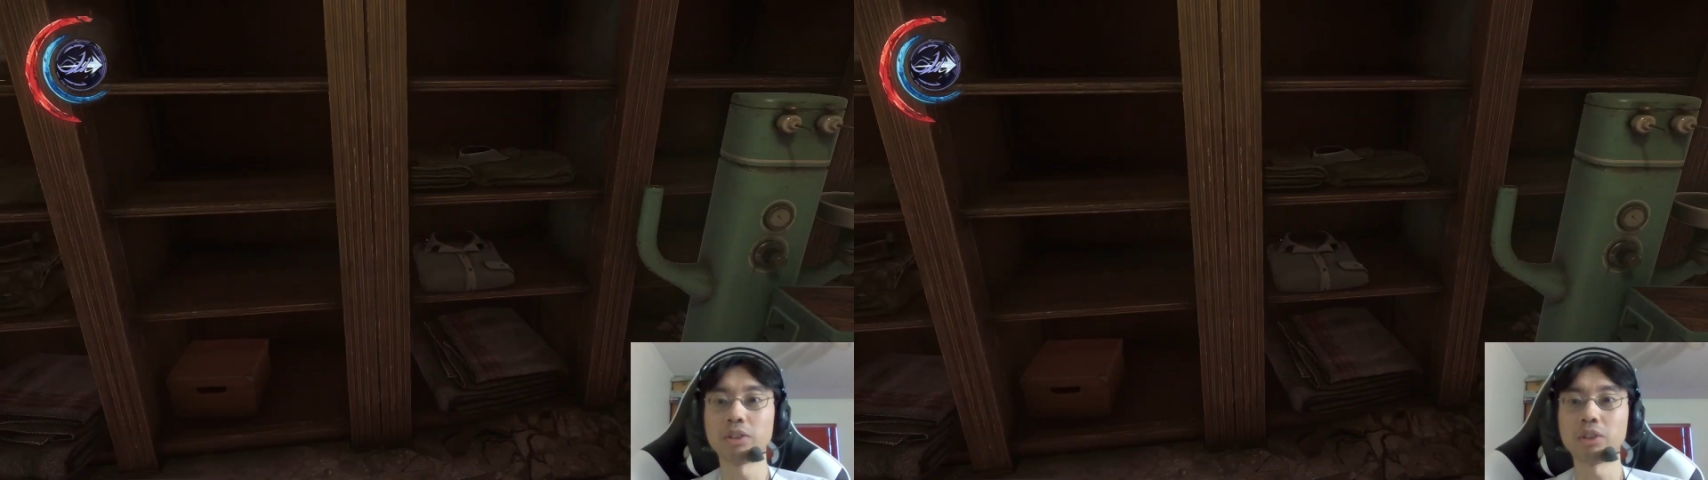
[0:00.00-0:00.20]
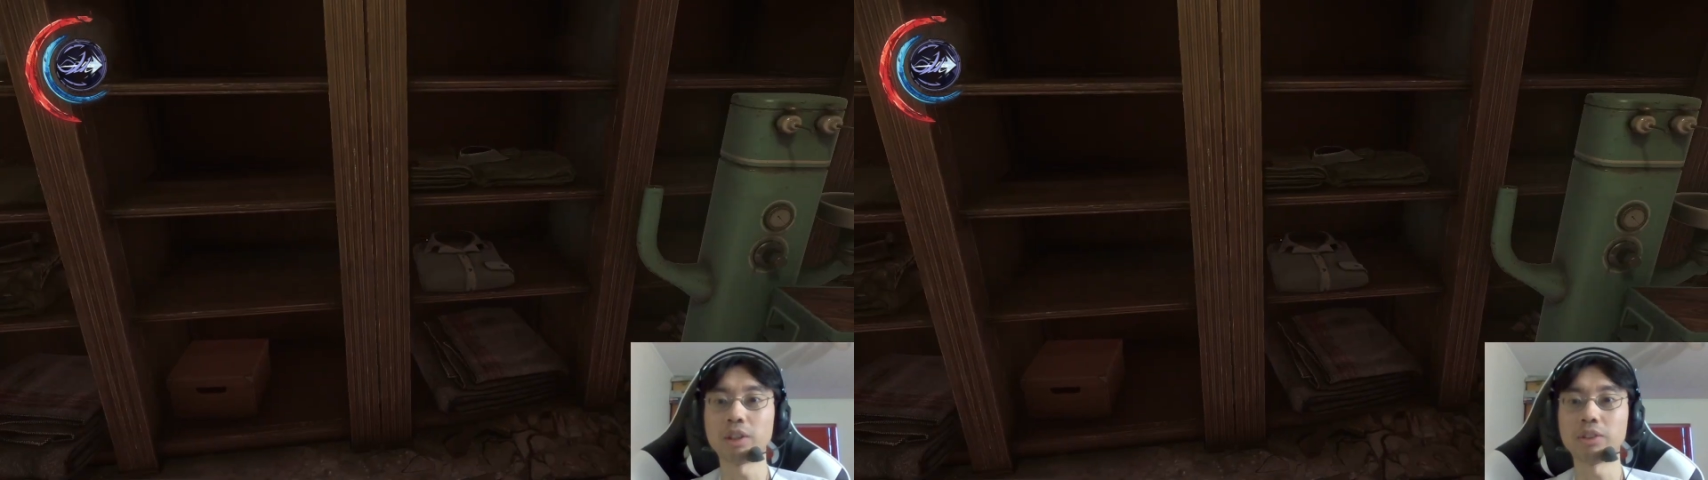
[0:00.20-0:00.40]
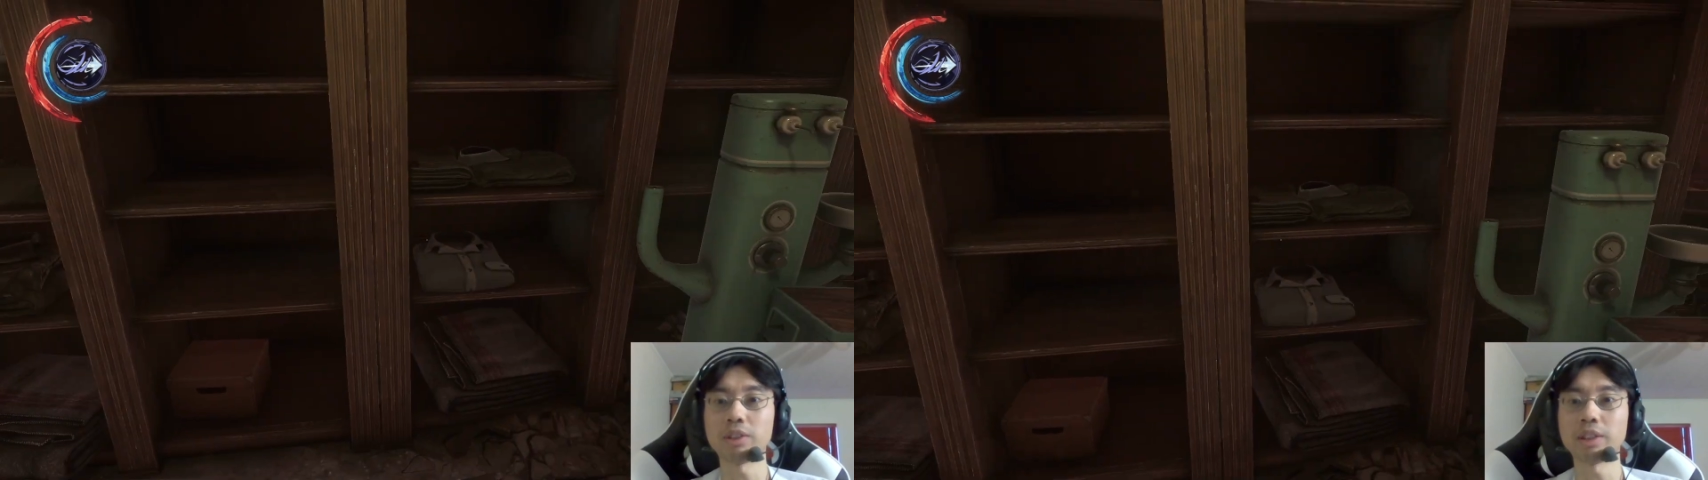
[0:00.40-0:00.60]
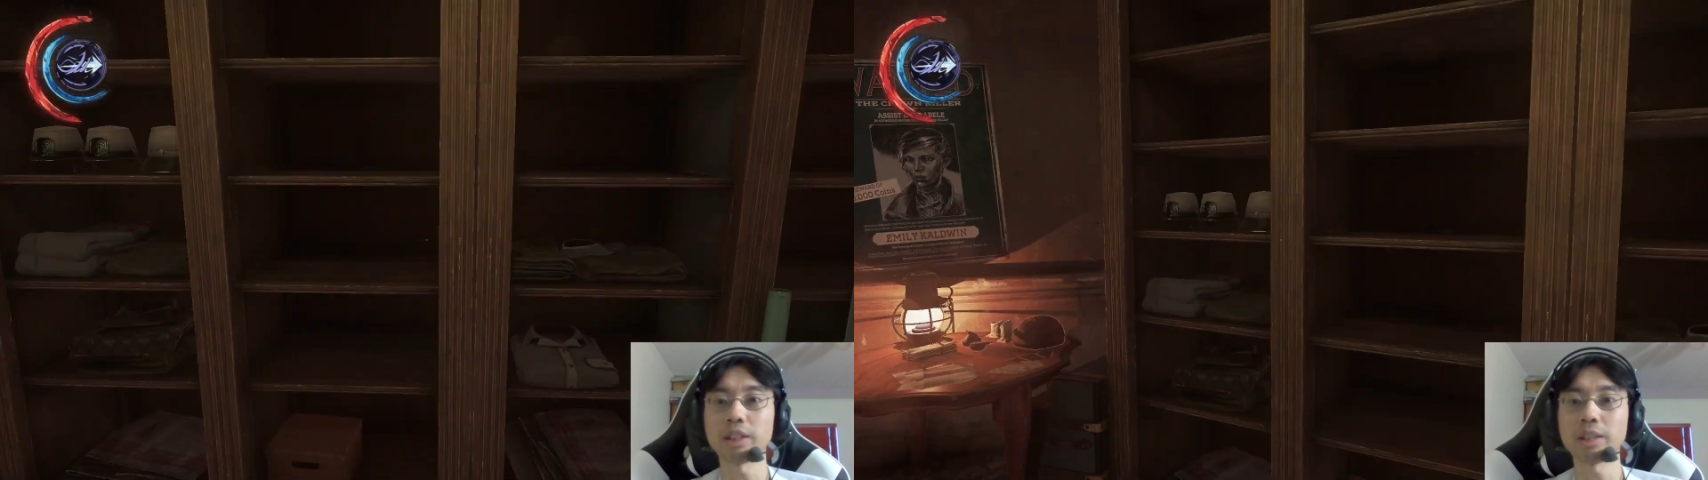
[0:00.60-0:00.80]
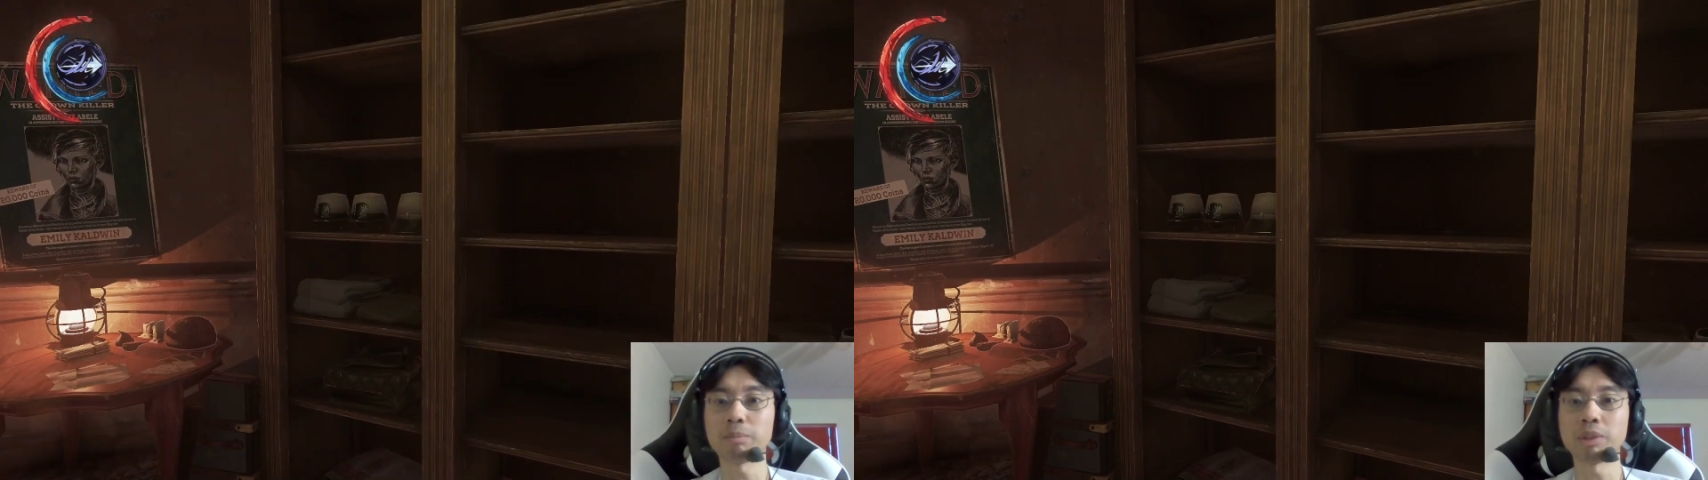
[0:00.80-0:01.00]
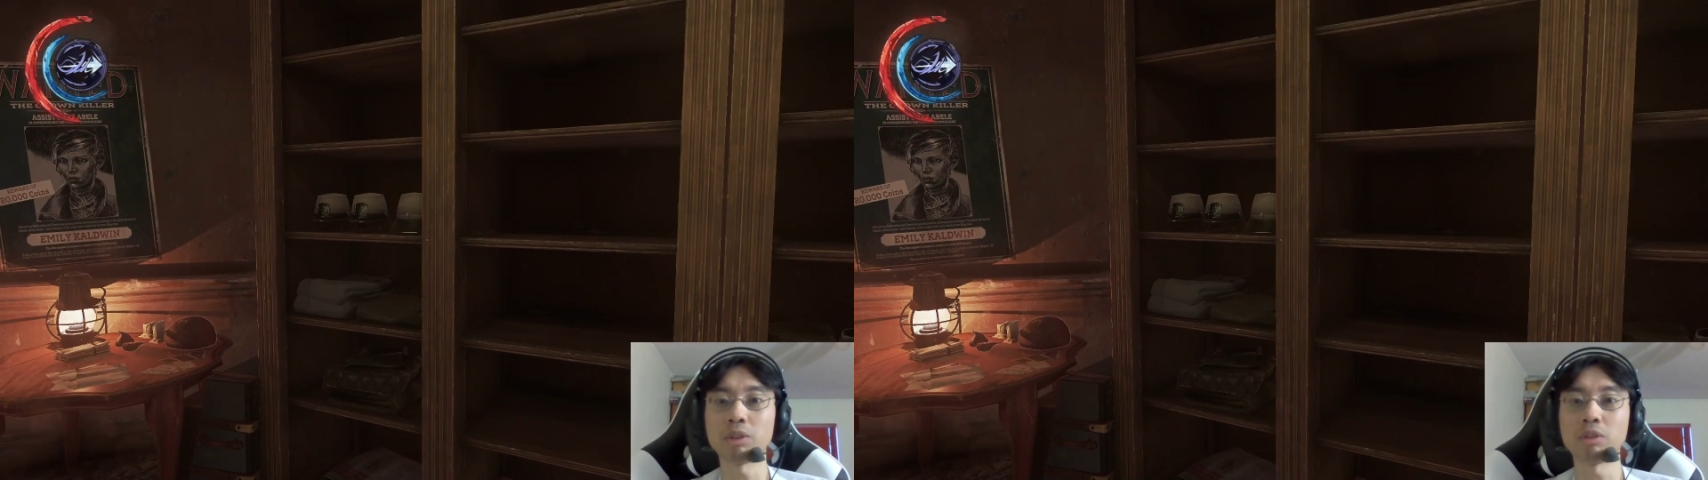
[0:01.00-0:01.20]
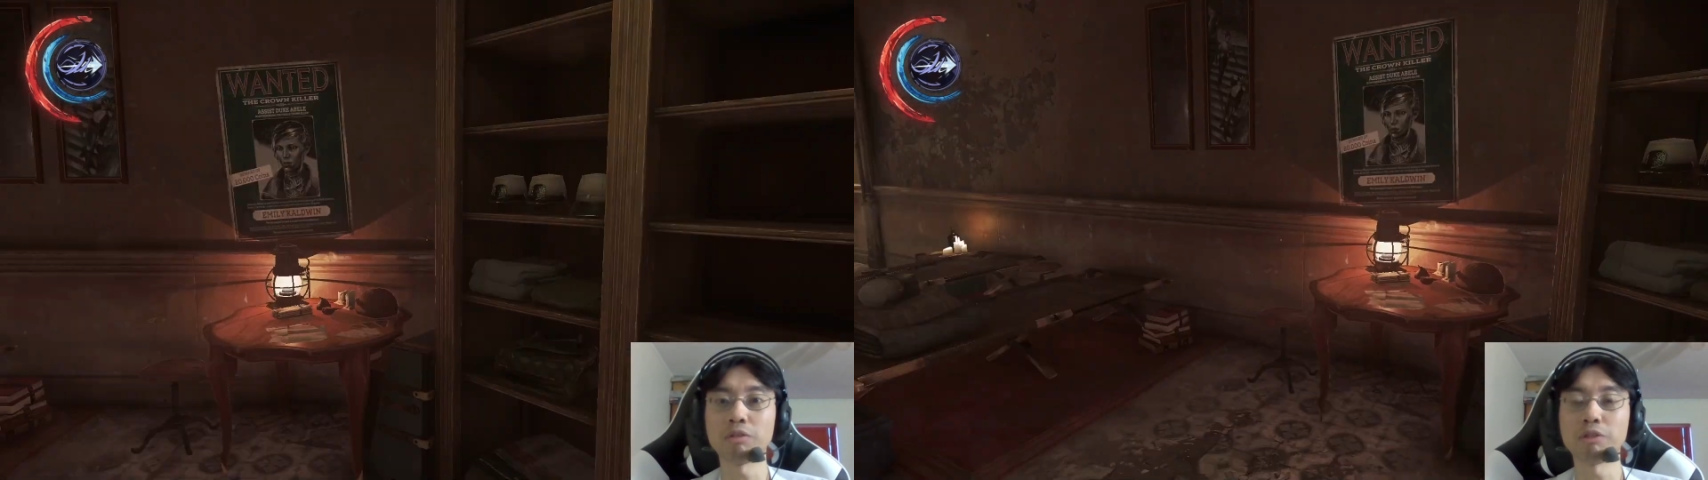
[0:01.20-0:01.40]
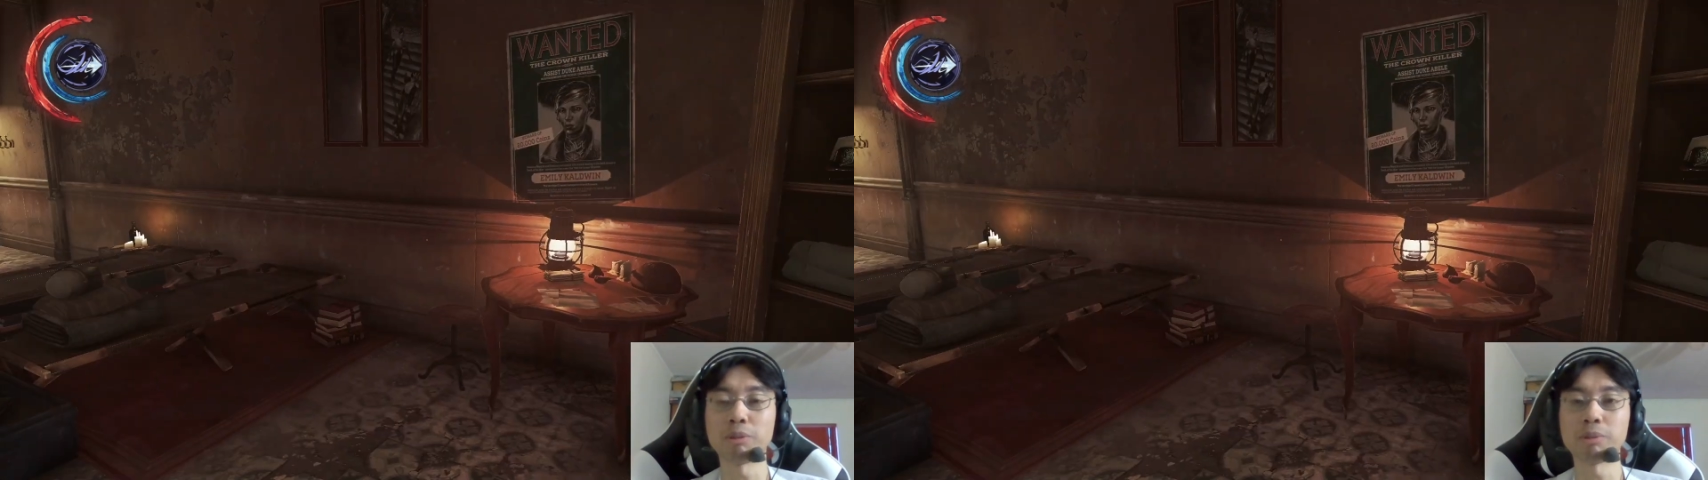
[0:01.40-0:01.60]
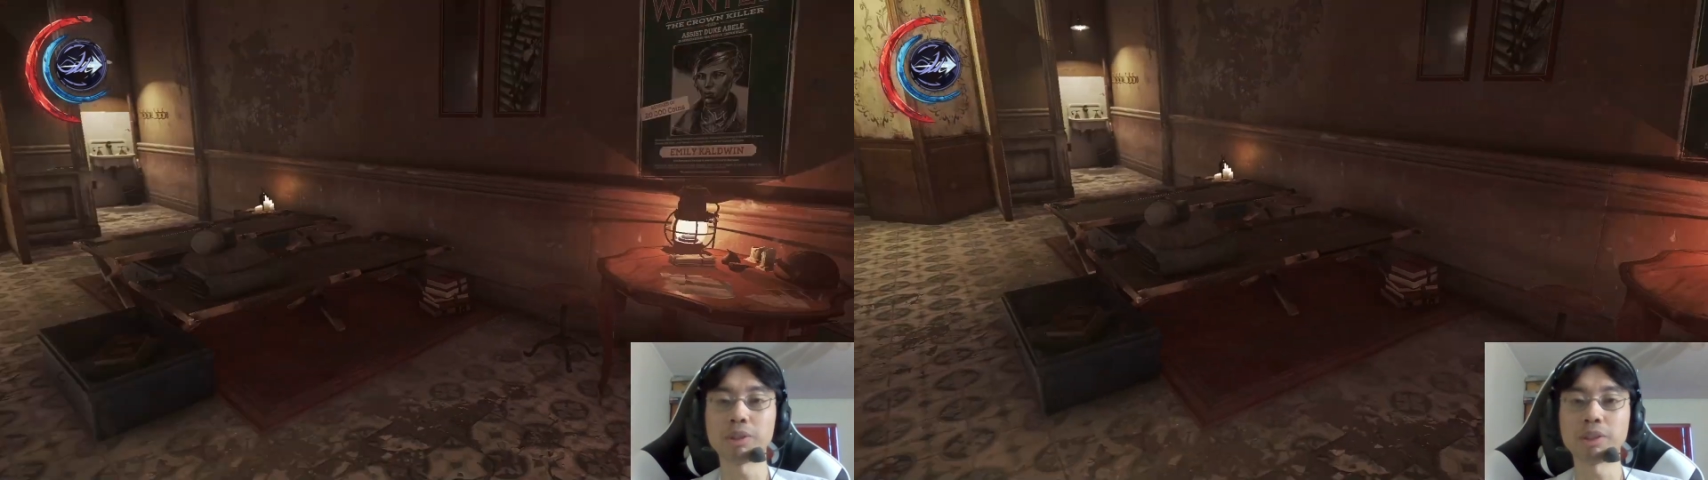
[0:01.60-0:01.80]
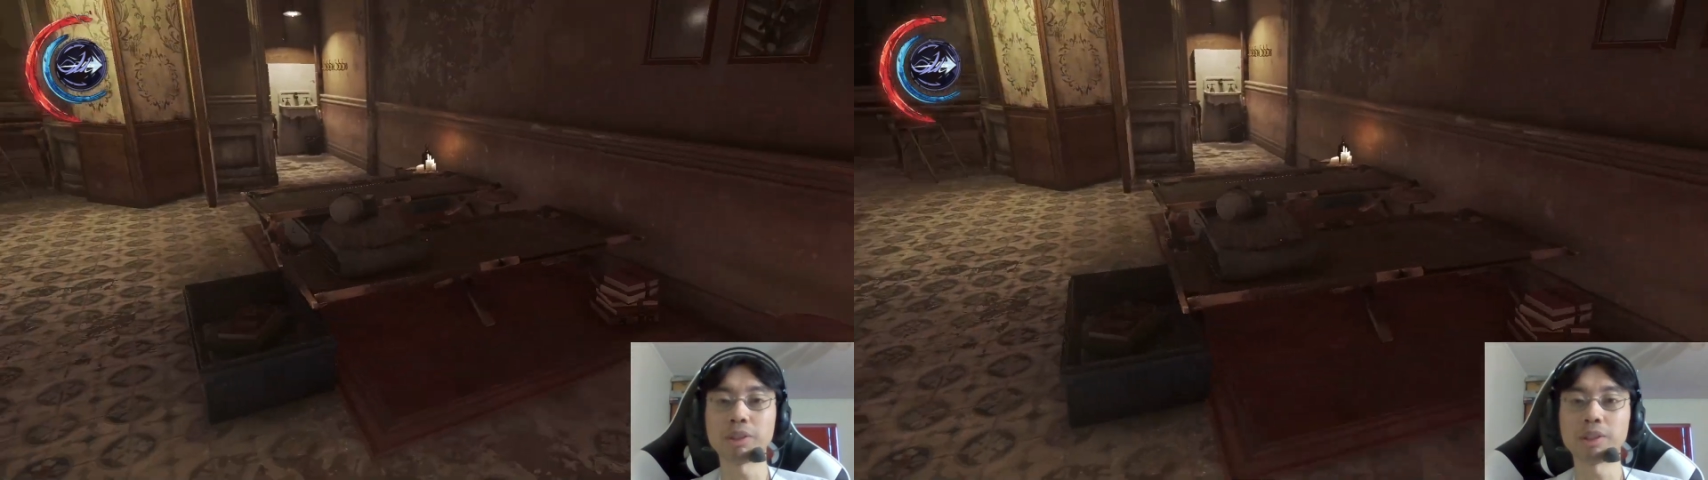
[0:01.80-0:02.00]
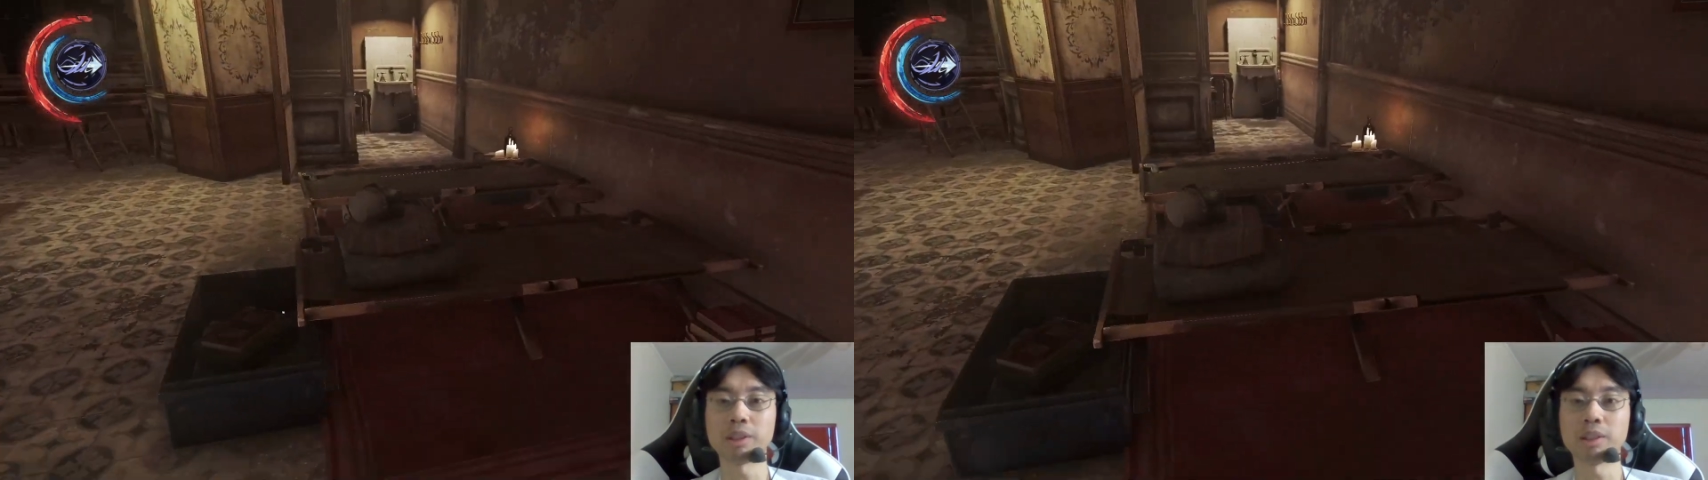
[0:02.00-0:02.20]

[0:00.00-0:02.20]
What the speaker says: You can see they kept their uniforms here,